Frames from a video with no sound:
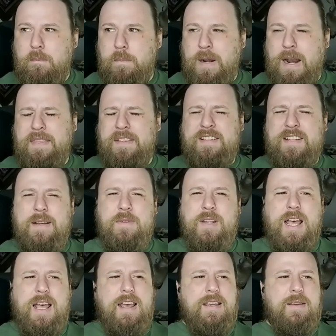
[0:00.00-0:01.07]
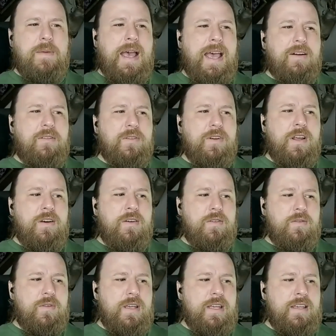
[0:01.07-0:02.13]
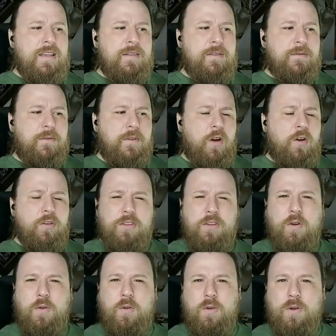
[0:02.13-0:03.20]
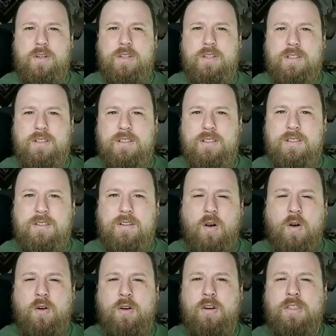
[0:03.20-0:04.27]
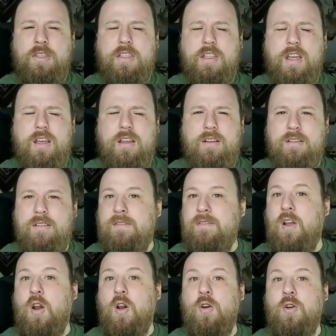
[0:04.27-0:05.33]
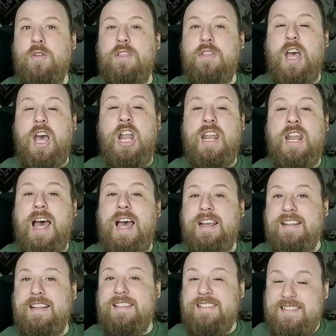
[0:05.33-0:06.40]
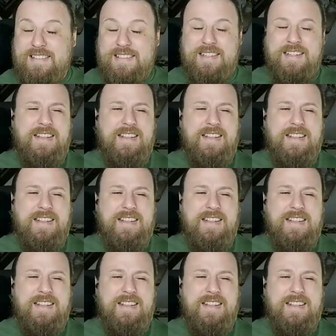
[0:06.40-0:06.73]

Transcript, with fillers: But at the same time, I don't know if Earth Core, Earth Earth Alliance.